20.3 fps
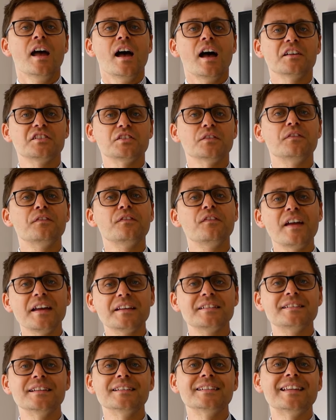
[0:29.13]
has
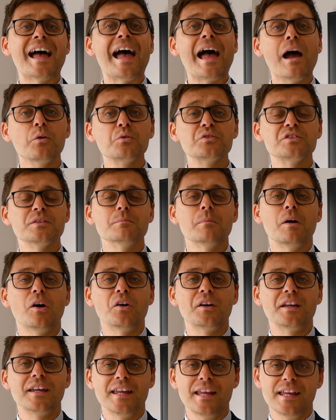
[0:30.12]
affected the housing
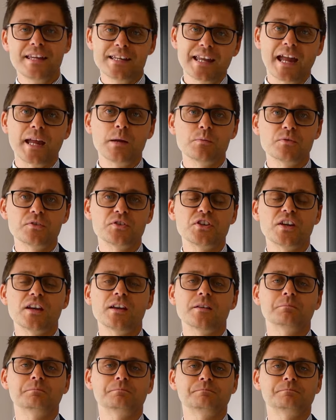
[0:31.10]
market in Cambridgeshire.